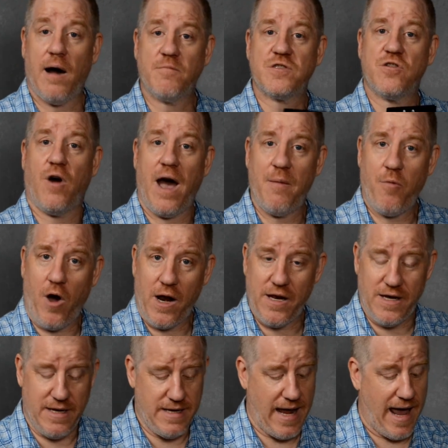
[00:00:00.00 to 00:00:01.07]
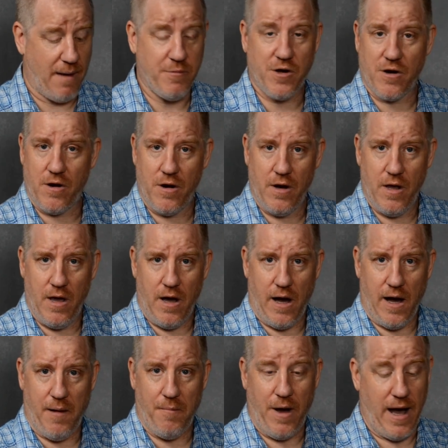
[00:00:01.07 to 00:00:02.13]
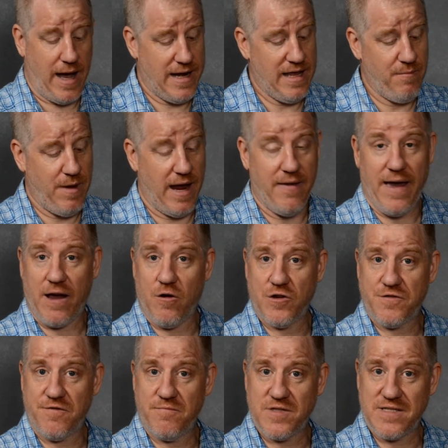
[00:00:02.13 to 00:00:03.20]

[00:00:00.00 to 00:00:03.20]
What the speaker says: So I bought an adapter on eBay that goes from